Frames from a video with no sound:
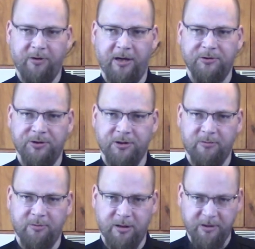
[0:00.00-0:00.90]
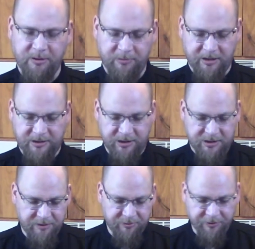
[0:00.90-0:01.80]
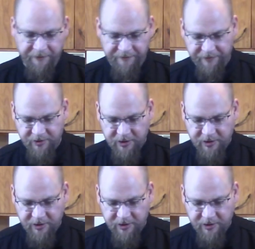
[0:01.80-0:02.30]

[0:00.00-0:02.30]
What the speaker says: Brown sugar bourbon, about 60 proof.